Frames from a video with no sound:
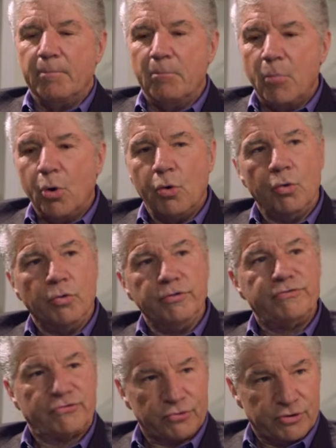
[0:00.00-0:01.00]

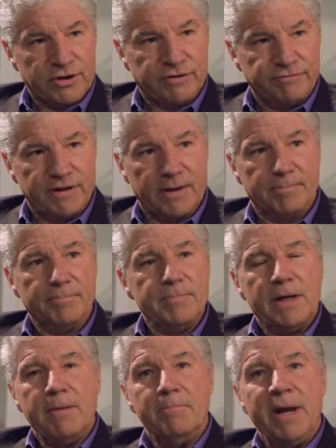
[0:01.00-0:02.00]
mold, certain of them,
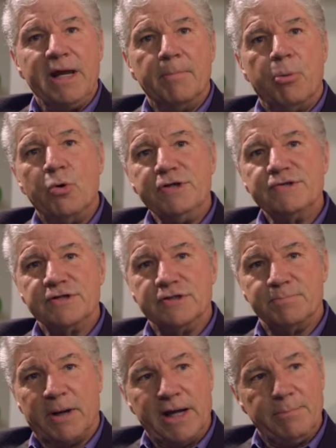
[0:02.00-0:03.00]
make a
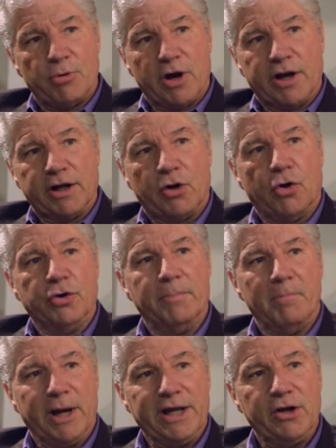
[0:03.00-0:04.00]
poisonous byproduct called a
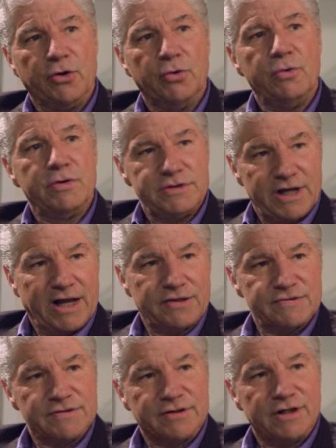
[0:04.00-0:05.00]

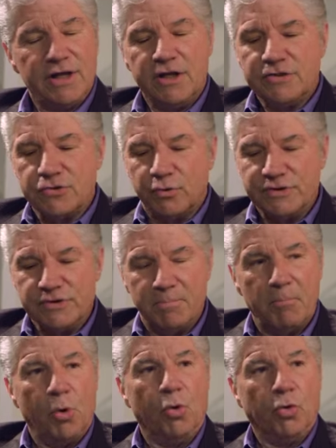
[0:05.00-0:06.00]
mycotoxin. So it's a
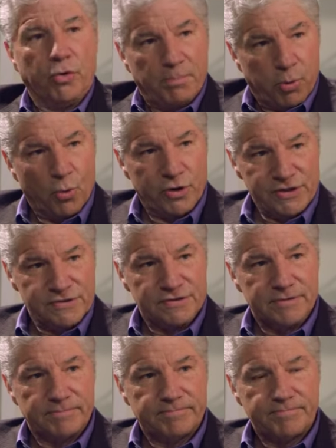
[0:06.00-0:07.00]
mold poison.